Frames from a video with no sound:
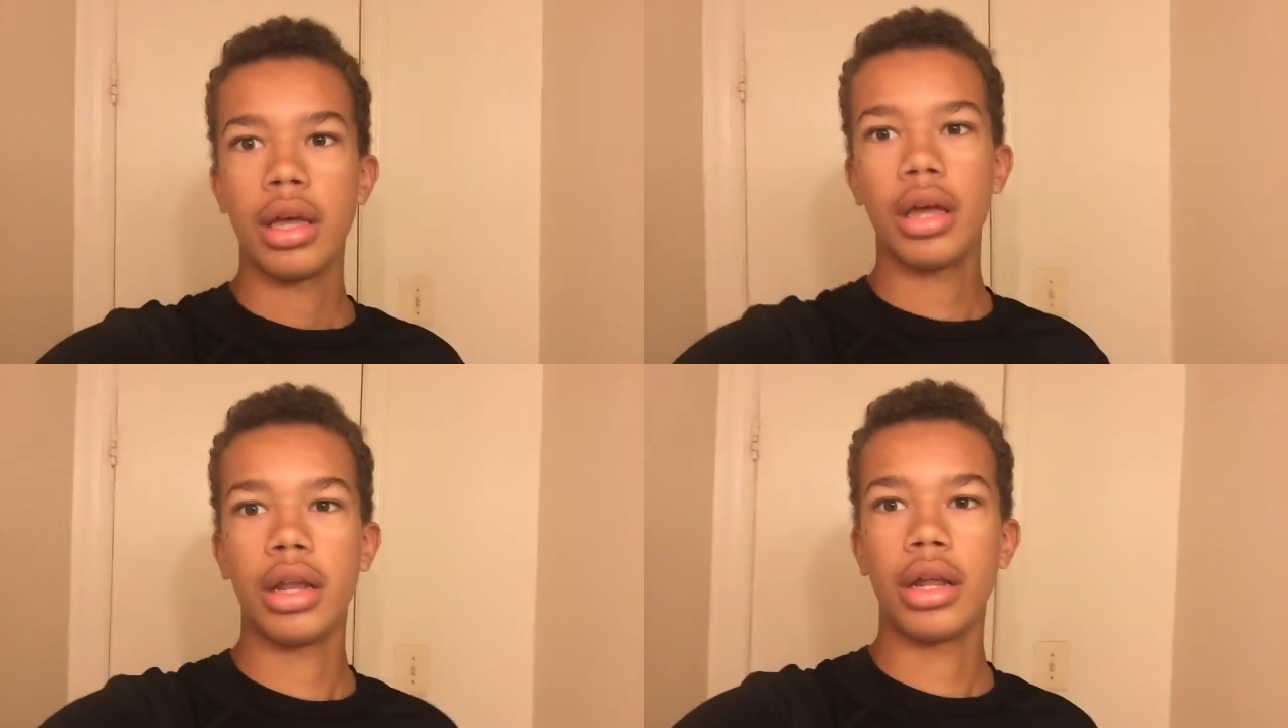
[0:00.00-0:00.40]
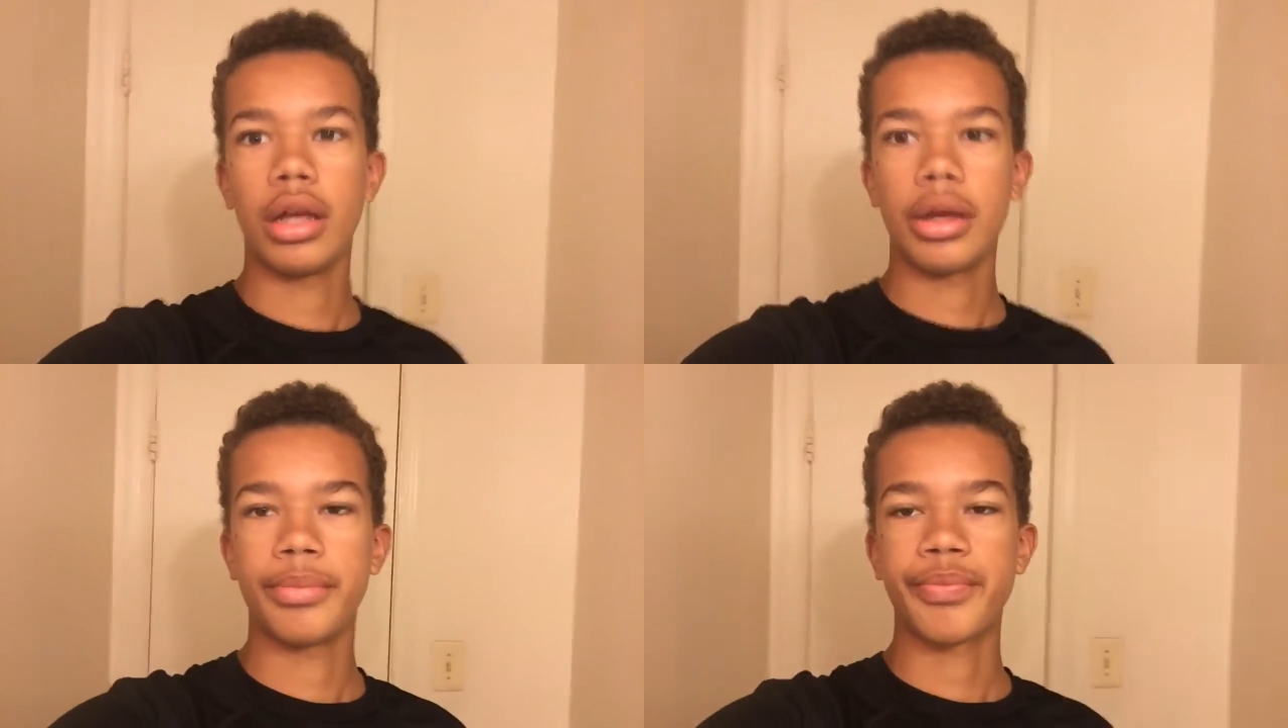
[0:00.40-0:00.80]
and
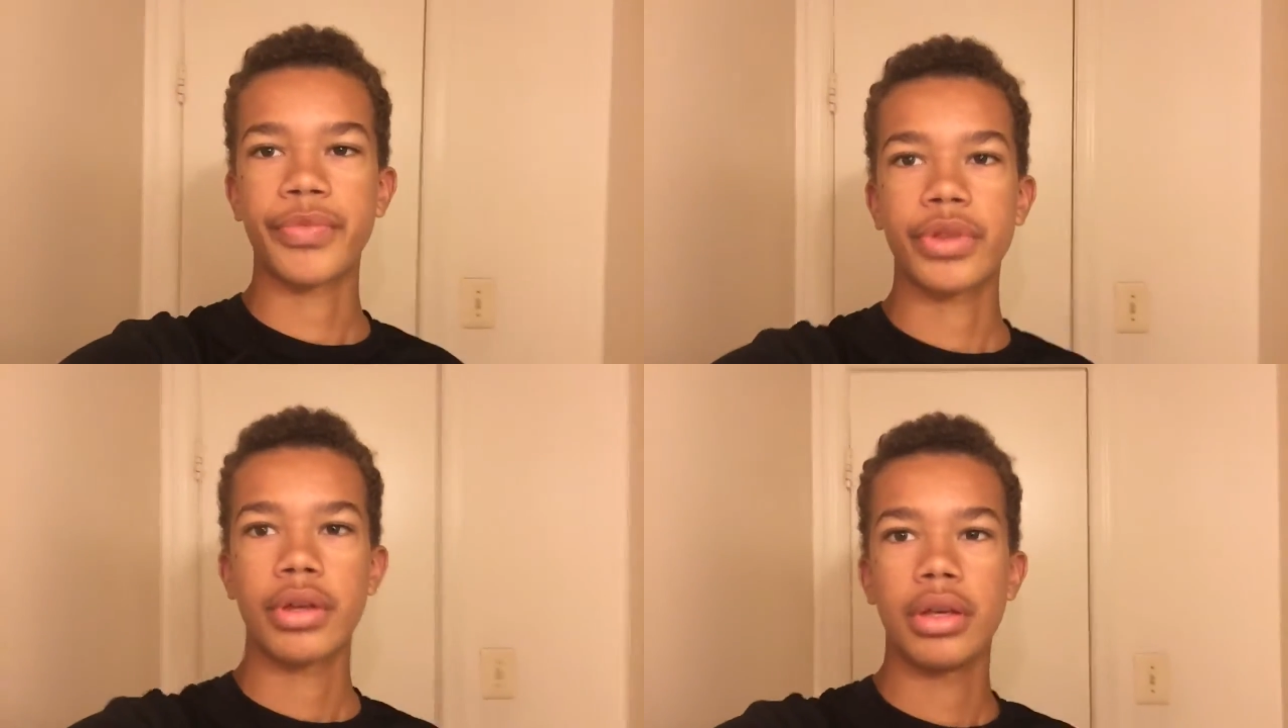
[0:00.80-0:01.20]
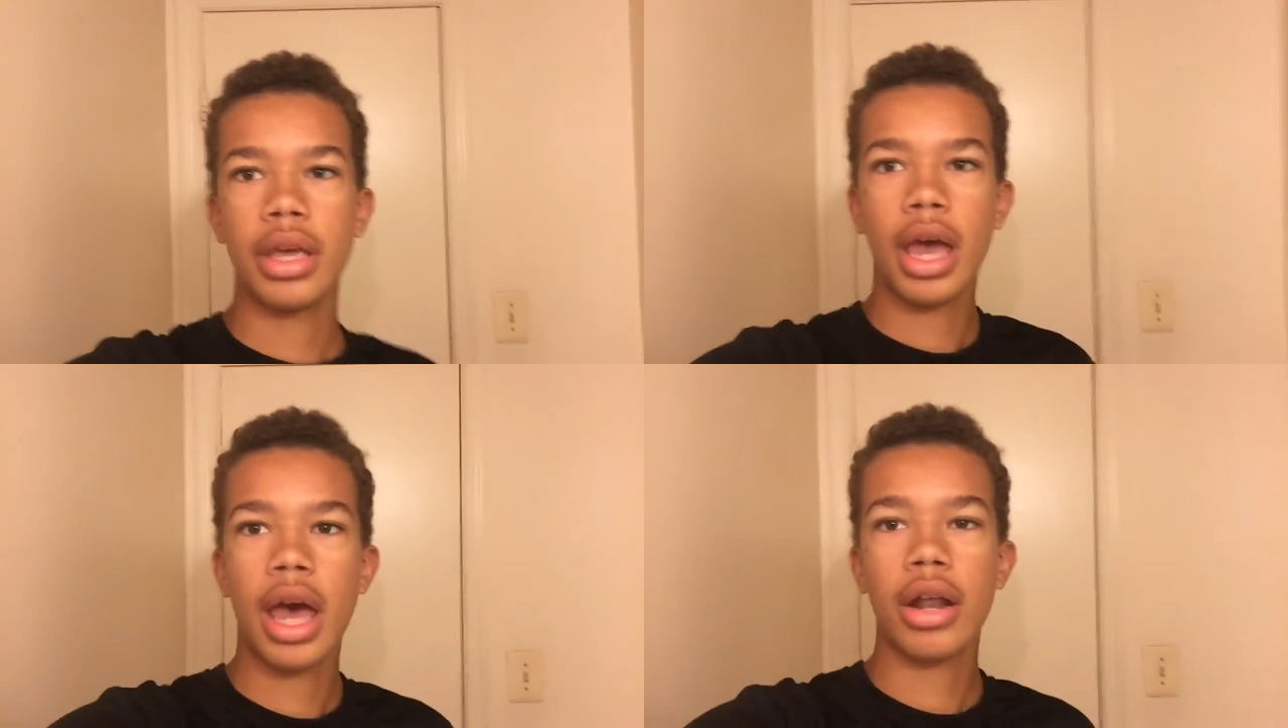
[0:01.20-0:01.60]

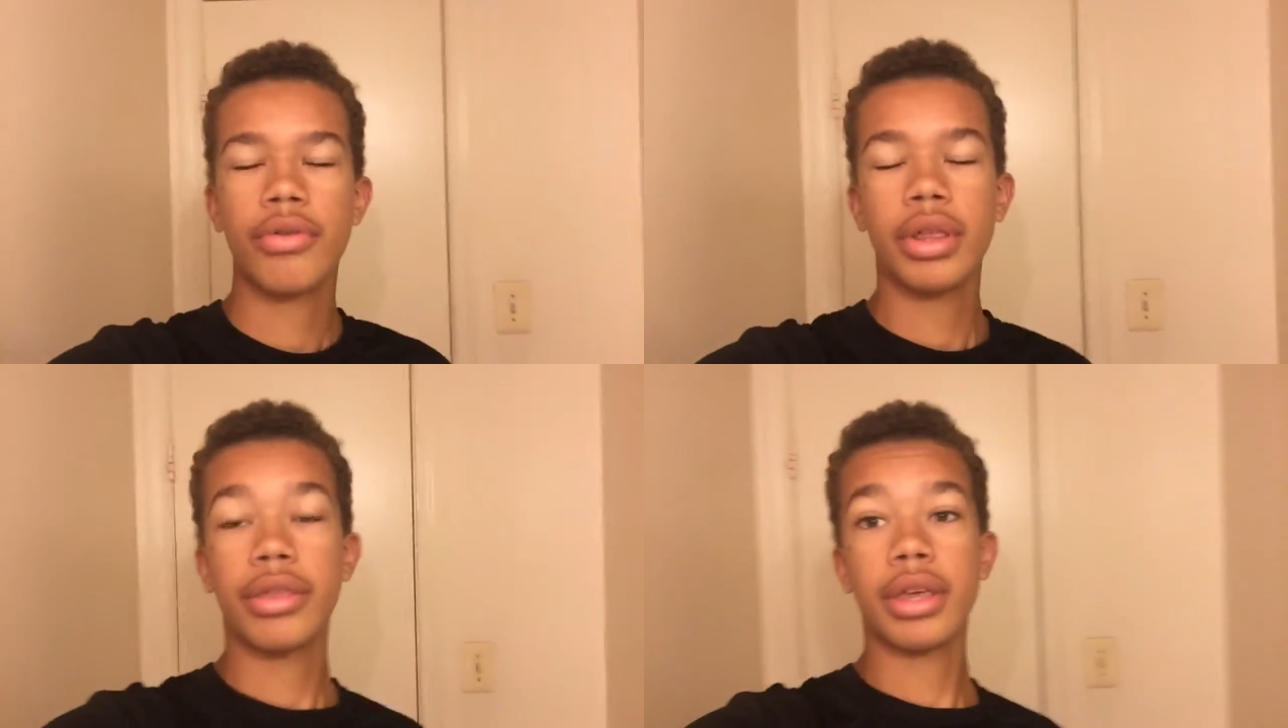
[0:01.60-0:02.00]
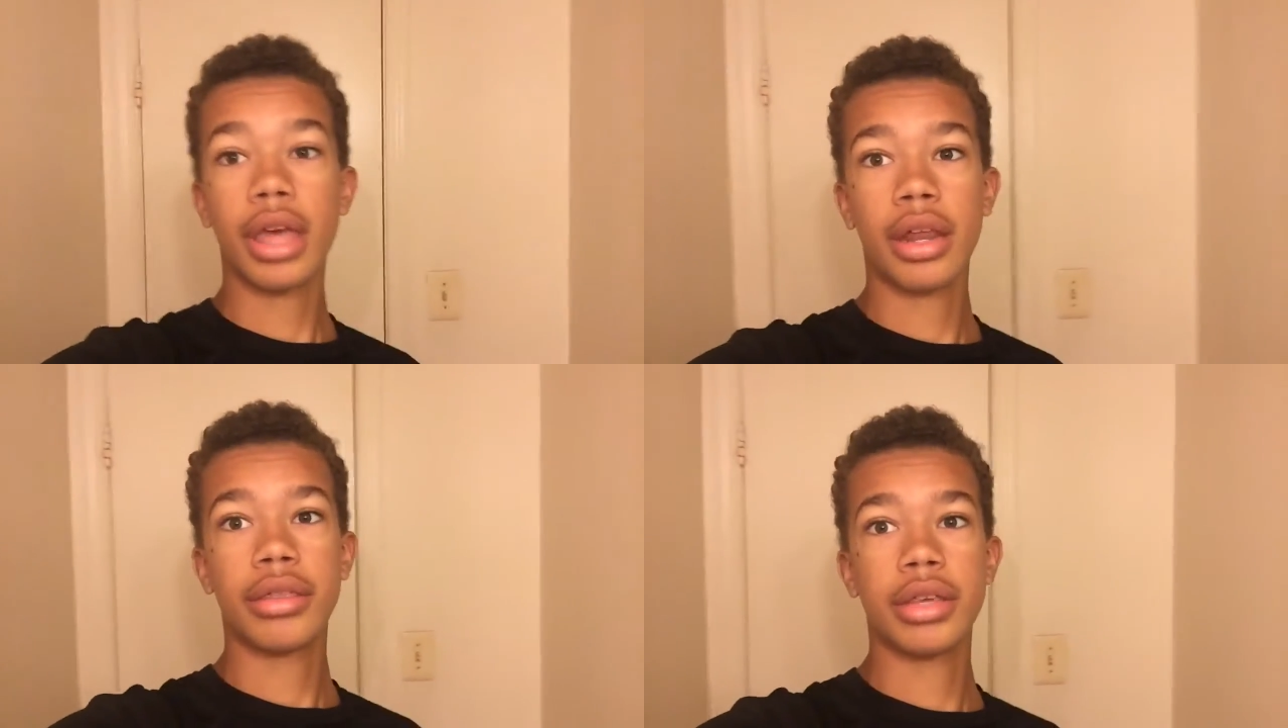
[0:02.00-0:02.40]
yeah, I don't really
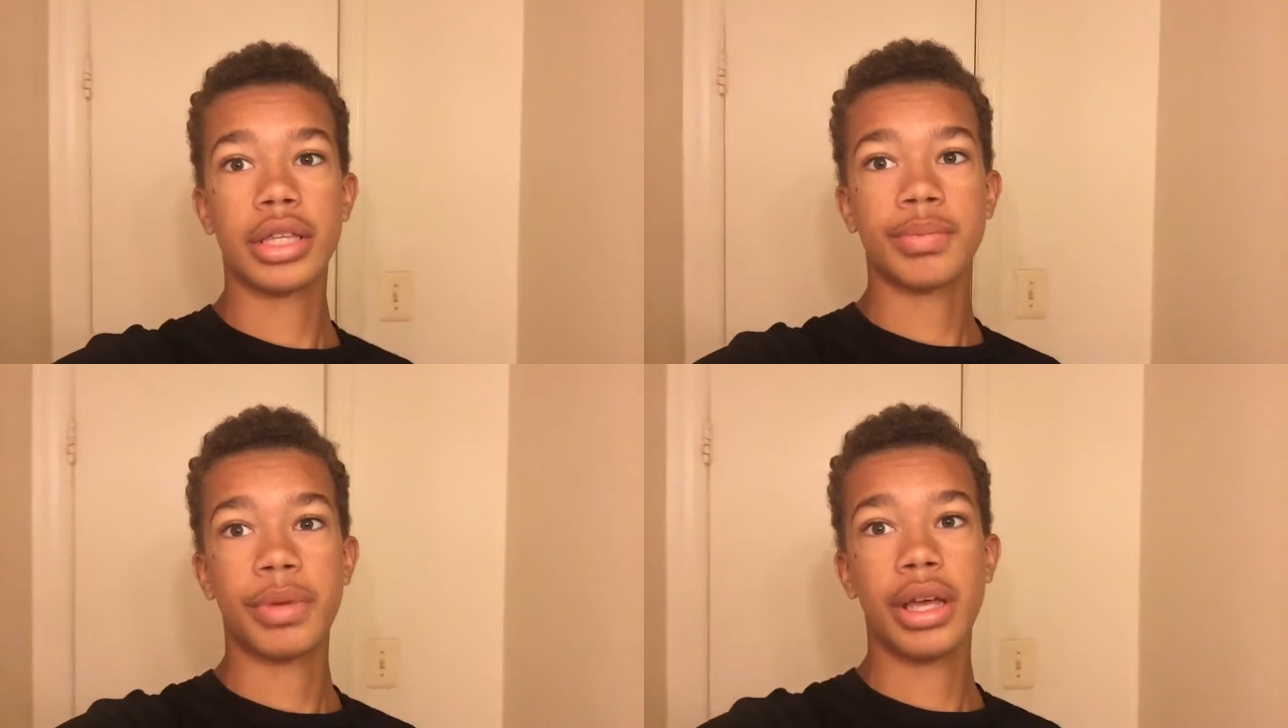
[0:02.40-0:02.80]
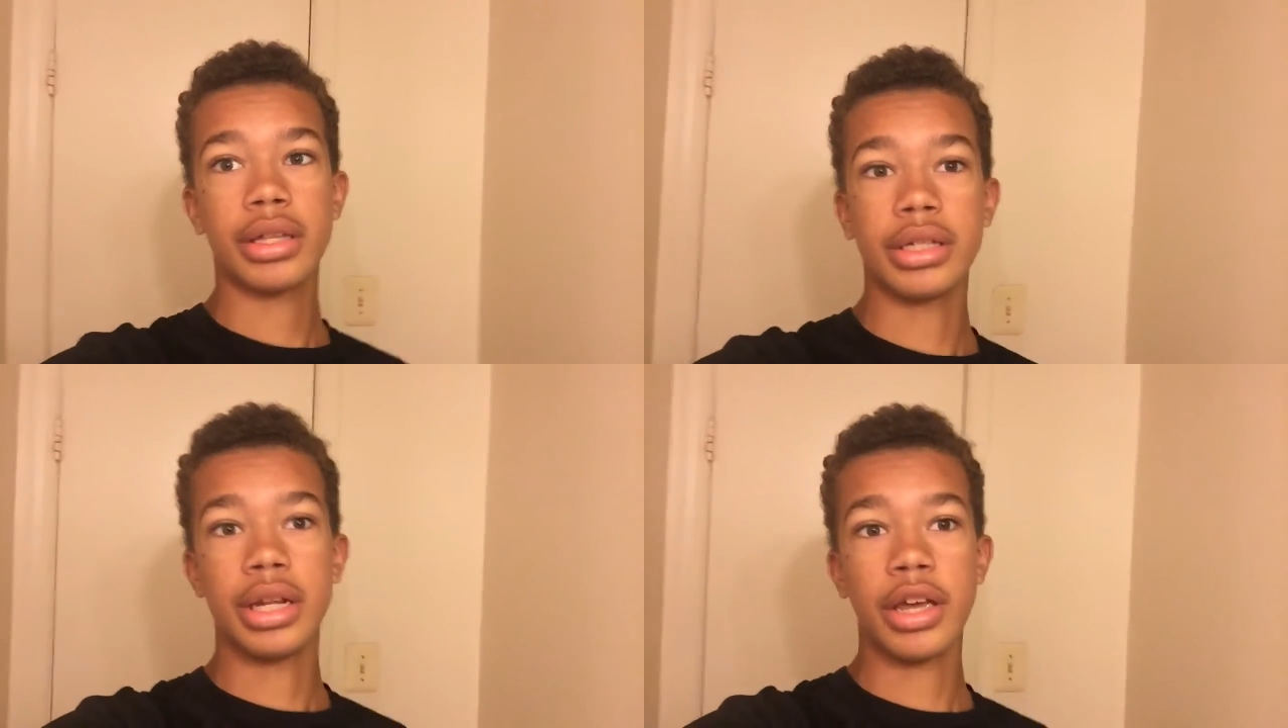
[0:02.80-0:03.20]
think anything's
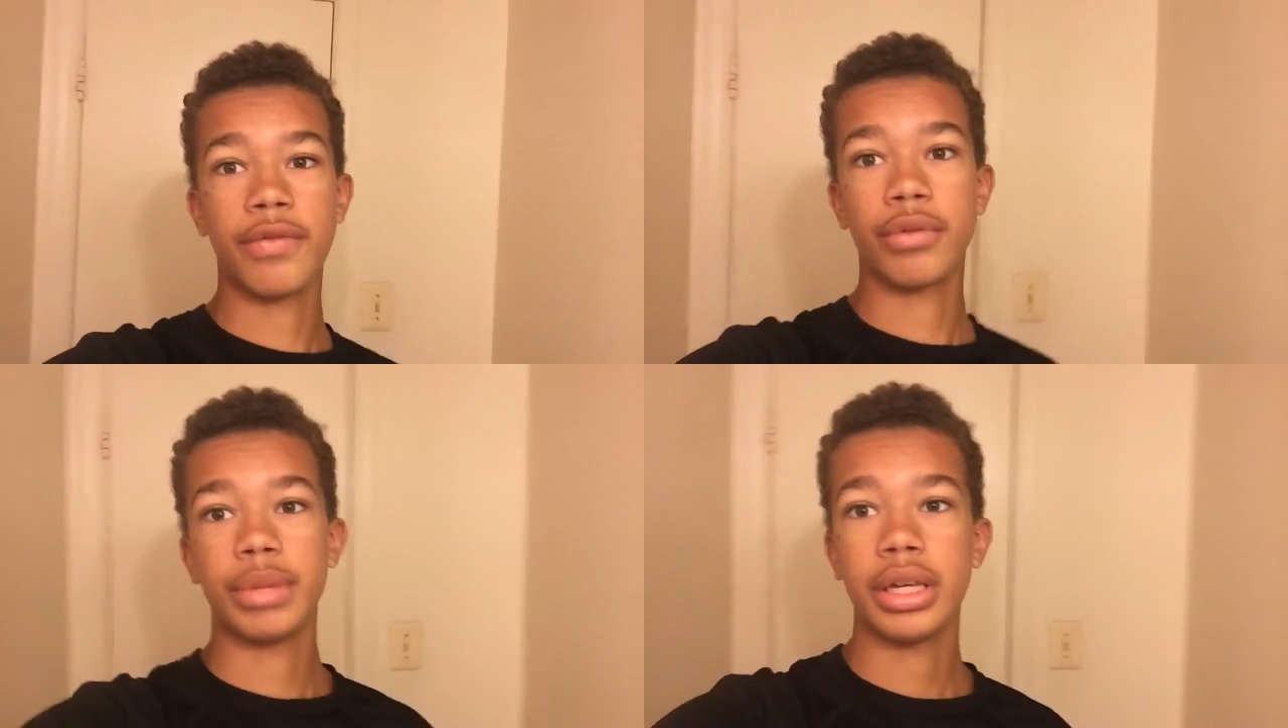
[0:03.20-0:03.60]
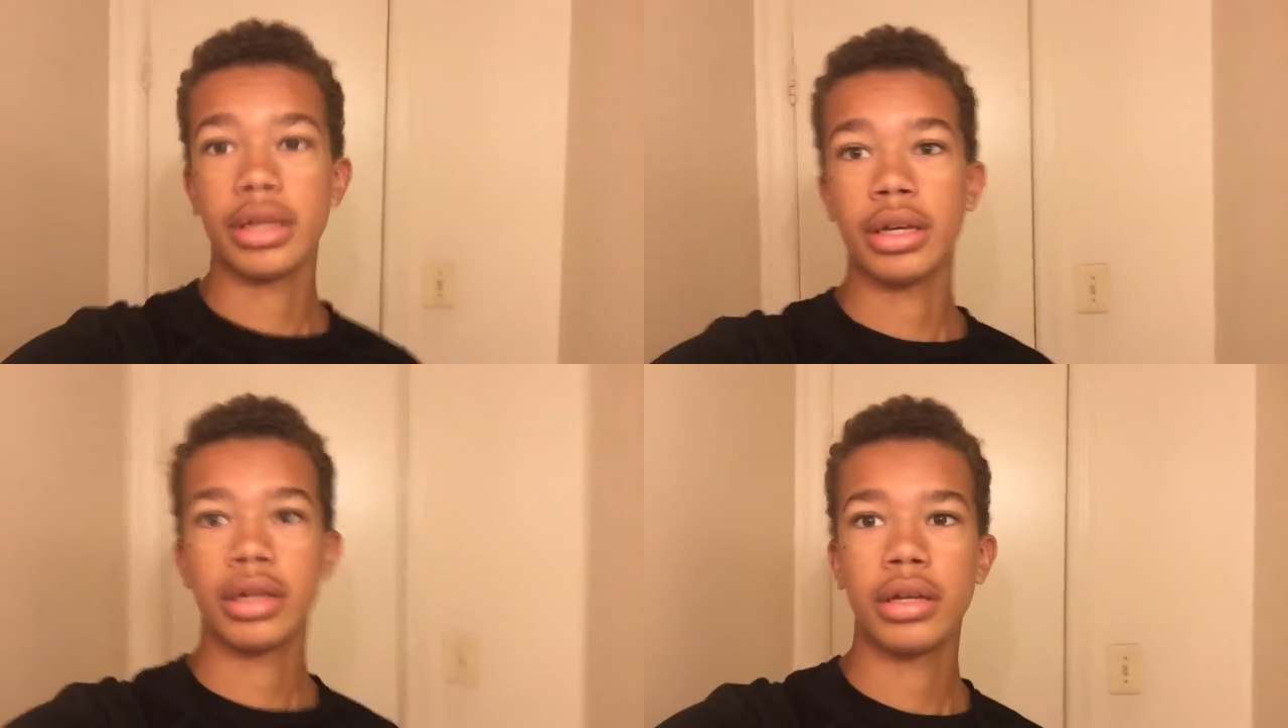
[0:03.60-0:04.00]
planned today for
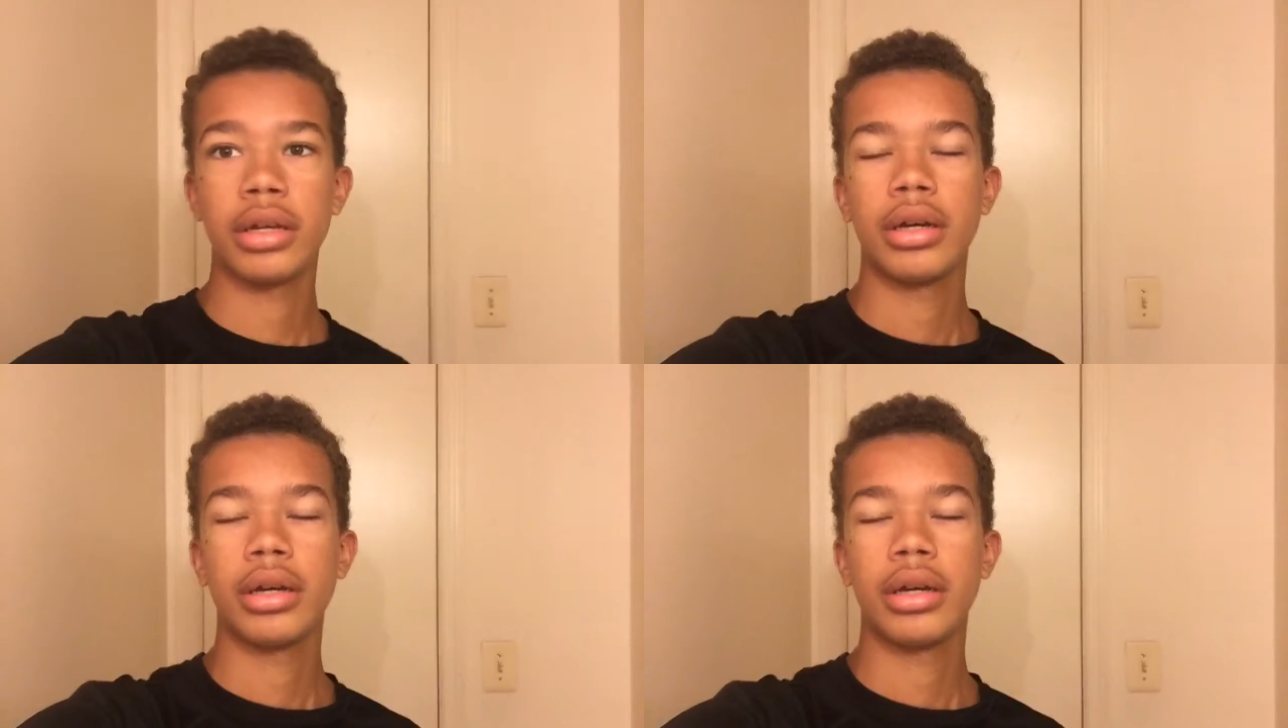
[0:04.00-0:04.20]
me.